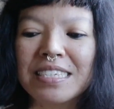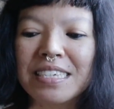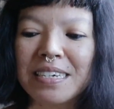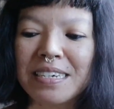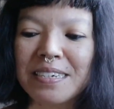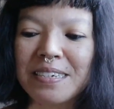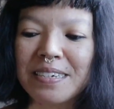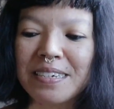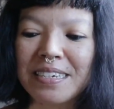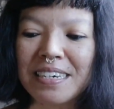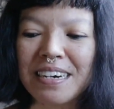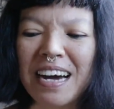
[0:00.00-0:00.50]

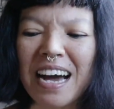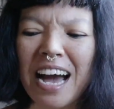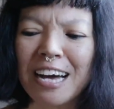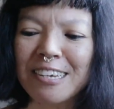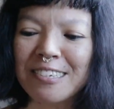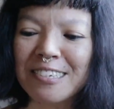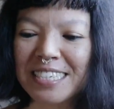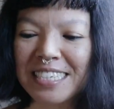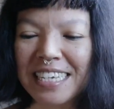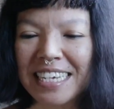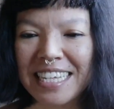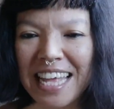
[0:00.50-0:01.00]

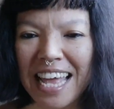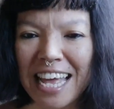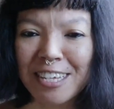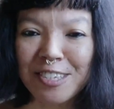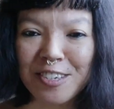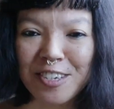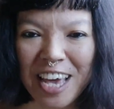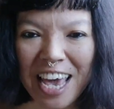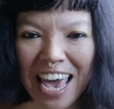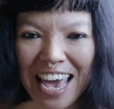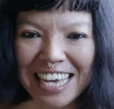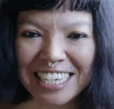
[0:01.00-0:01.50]
how to say it,
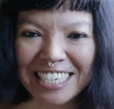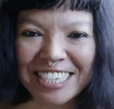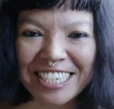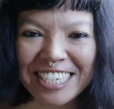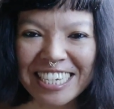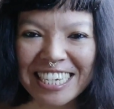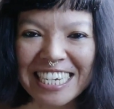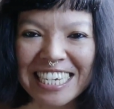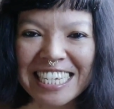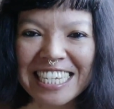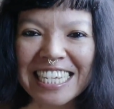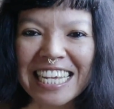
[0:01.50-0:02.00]

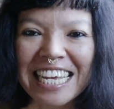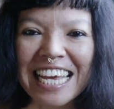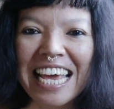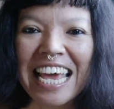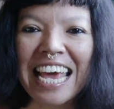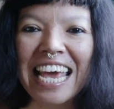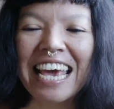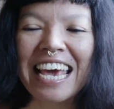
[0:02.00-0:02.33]
education,